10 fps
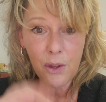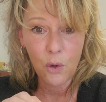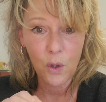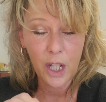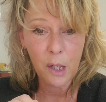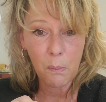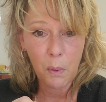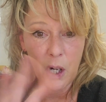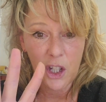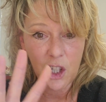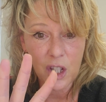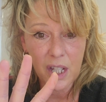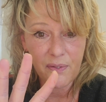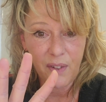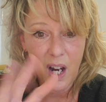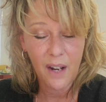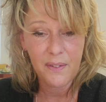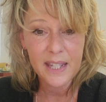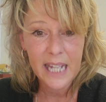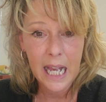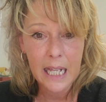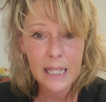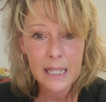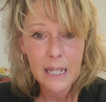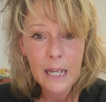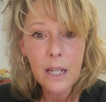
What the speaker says: 30 compressions, 5 sets.